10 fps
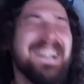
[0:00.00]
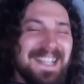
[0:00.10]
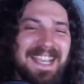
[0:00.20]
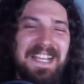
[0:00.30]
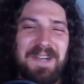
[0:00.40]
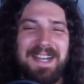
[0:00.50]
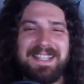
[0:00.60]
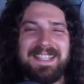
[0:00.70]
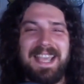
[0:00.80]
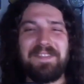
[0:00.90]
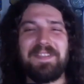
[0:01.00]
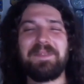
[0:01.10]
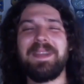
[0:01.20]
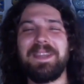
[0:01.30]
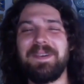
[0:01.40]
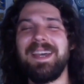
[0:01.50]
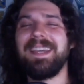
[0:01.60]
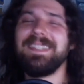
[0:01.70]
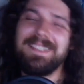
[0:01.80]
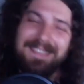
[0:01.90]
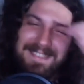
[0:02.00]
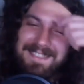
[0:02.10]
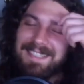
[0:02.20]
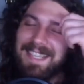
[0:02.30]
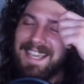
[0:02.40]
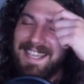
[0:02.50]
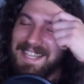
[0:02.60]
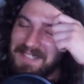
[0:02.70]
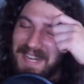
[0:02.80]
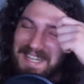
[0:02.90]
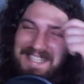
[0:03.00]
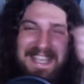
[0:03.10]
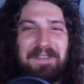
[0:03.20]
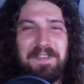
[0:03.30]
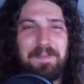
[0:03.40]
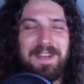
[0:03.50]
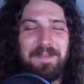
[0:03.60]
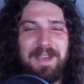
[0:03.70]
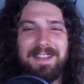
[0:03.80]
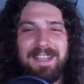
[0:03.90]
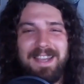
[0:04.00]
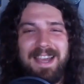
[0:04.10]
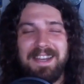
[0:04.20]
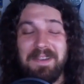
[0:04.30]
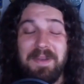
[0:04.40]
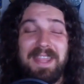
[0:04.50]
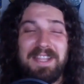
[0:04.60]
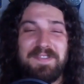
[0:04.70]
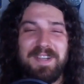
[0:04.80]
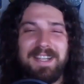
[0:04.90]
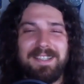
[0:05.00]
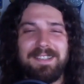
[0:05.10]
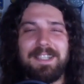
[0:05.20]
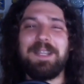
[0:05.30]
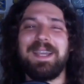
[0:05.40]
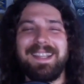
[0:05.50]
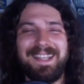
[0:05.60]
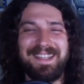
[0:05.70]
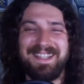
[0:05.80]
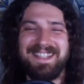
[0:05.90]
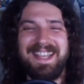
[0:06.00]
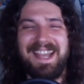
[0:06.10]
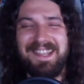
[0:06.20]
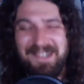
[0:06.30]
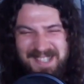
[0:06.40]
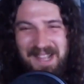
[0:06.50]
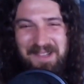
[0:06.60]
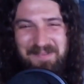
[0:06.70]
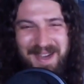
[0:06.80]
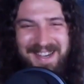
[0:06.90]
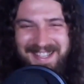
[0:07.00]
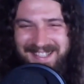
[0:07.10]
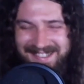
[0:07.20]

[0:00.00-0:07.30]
He tried to save them anyway. He tried to save them anyway, and they died anyway. That's funny. Look at the sign. They're celebrating it.